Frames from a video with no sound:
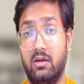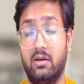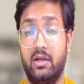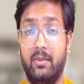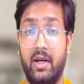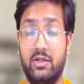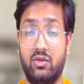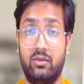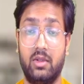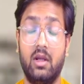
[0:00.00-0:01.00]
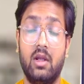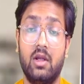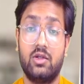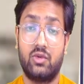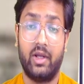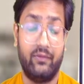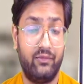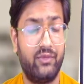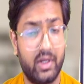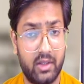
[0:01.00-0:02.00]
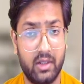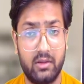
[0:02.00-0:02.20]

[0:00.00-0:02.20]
demand zone. So everything,